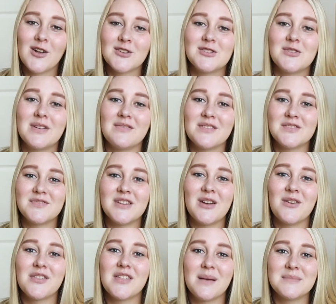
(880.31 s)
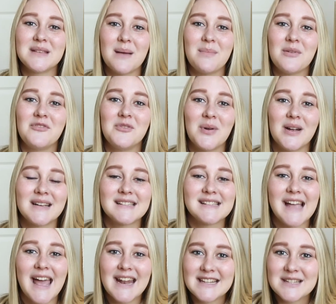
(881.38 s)
Also, give this video a thumbs up if you are
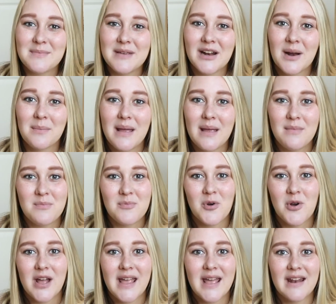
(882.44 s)
excited to meet our baby boy